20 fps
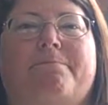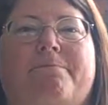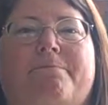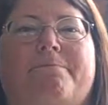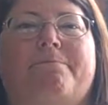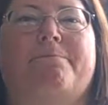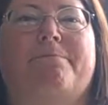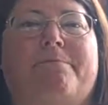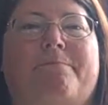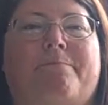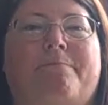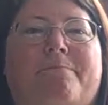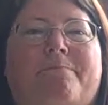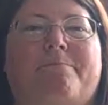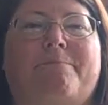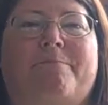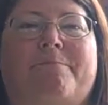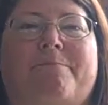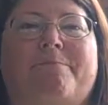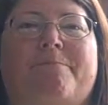that, though? How did
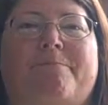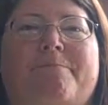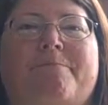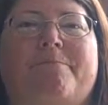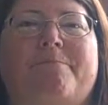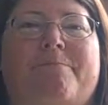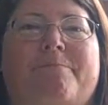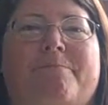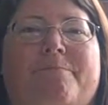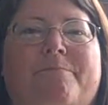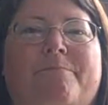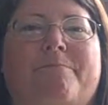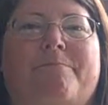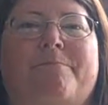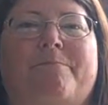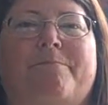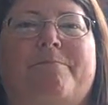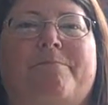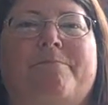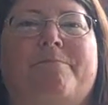you? Some families are just
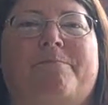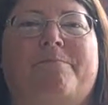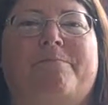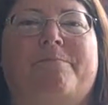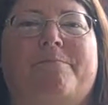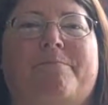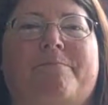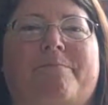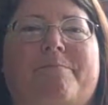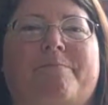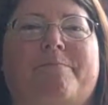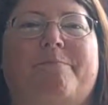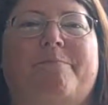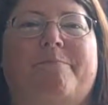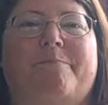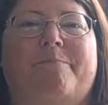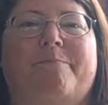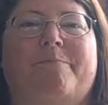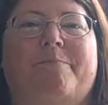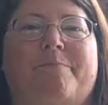so far apart. How
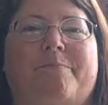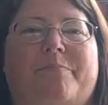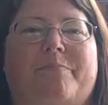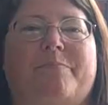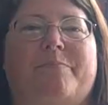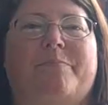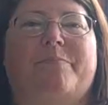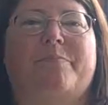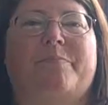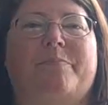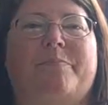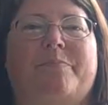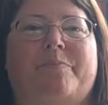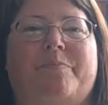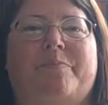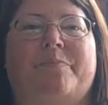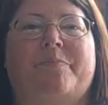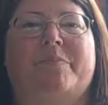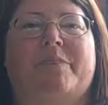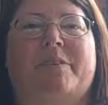did you? How did you keep
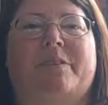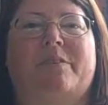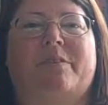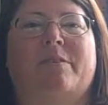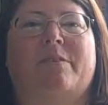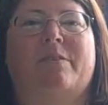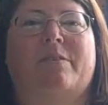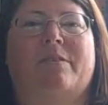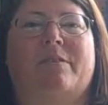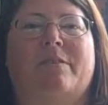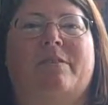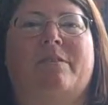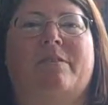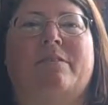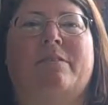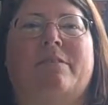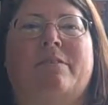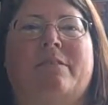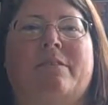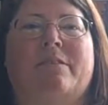everybody together, working
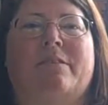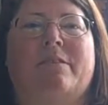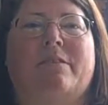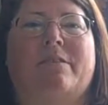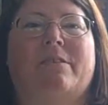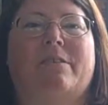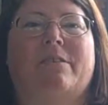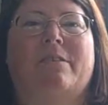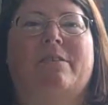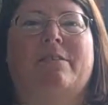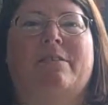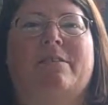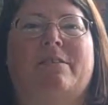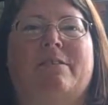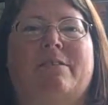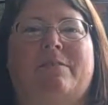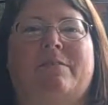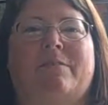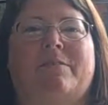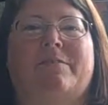together, and living, loving
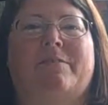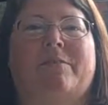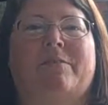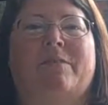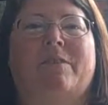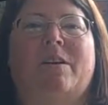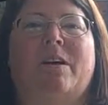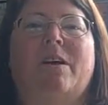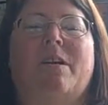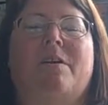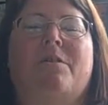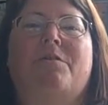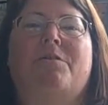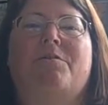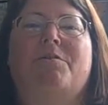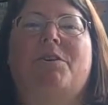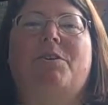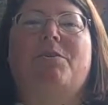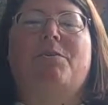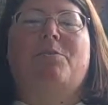each other?
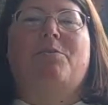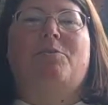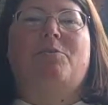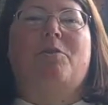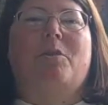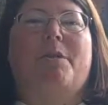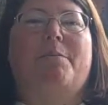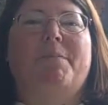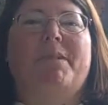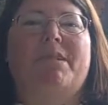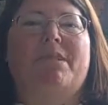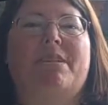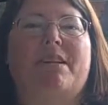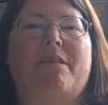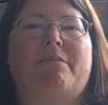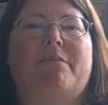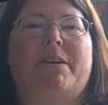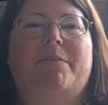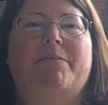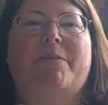Through traumas that
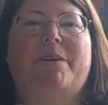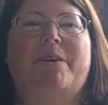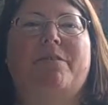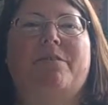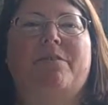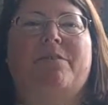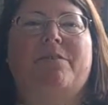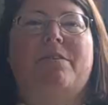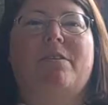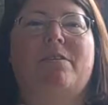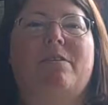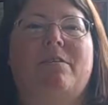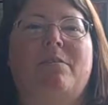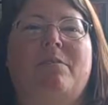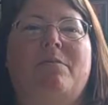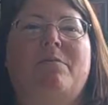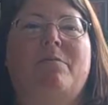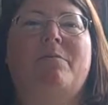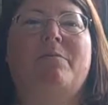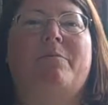we went
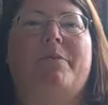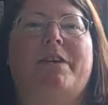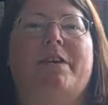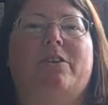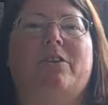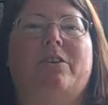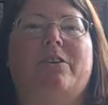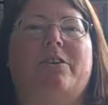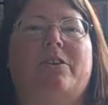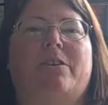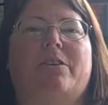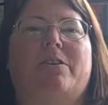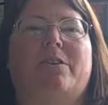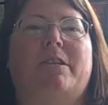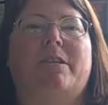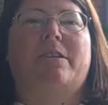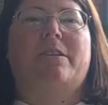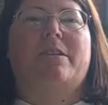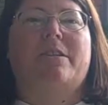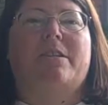through, we learned
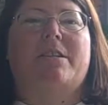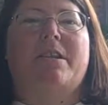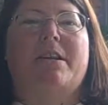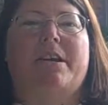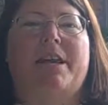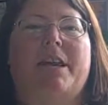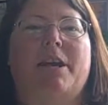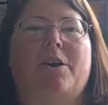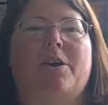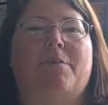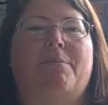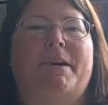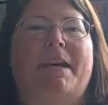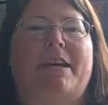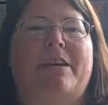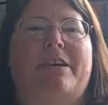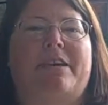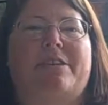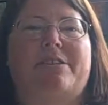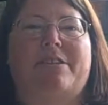to care
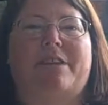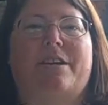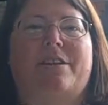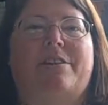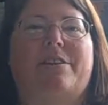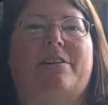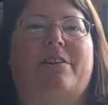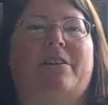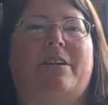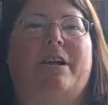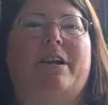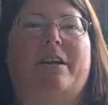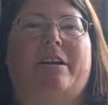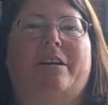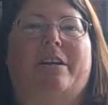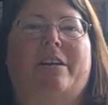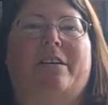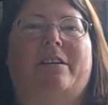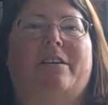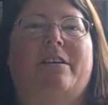about each other
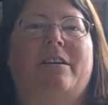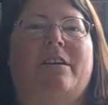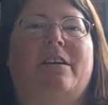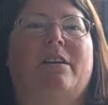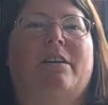and